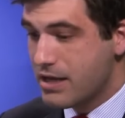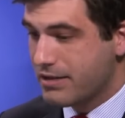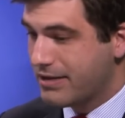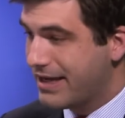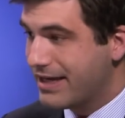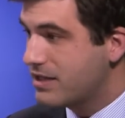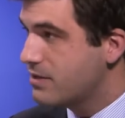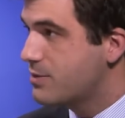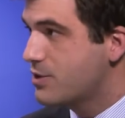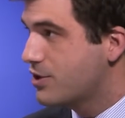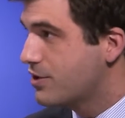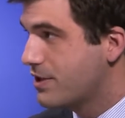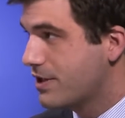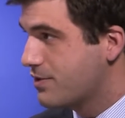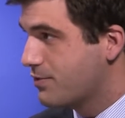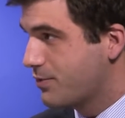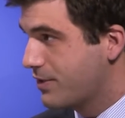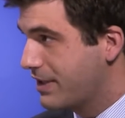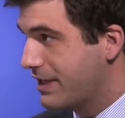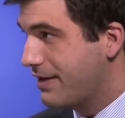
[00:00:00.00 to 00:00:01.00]
Andy Beshear
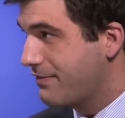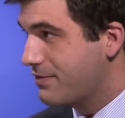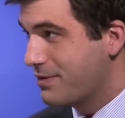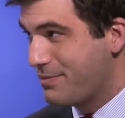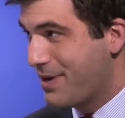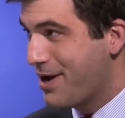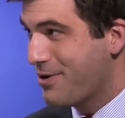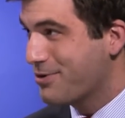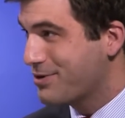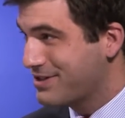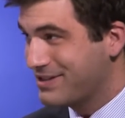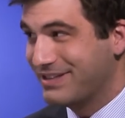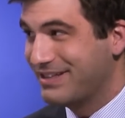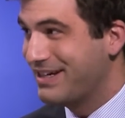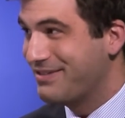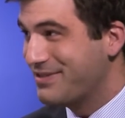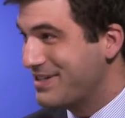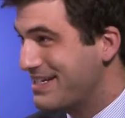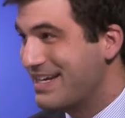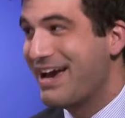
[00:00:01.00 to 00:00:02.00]
doesn't really have the power to
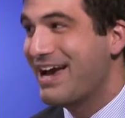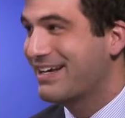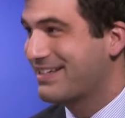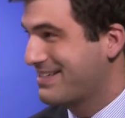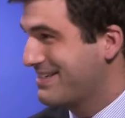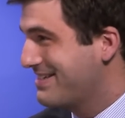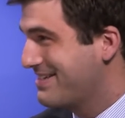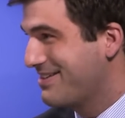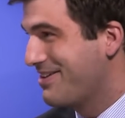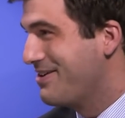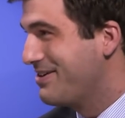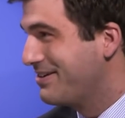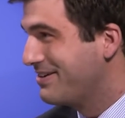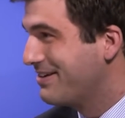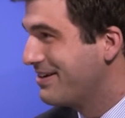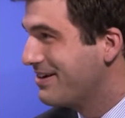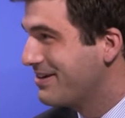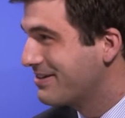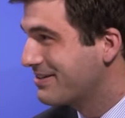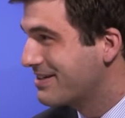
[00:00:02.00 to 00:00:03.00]
levy taxes on
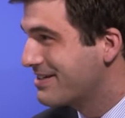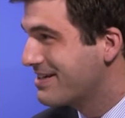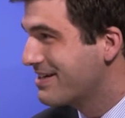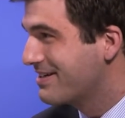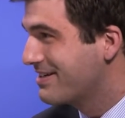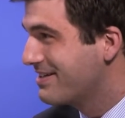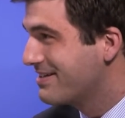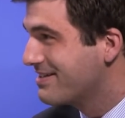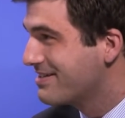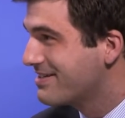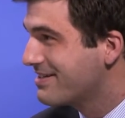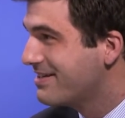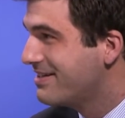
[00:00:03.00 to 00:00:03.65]
Kentuckians.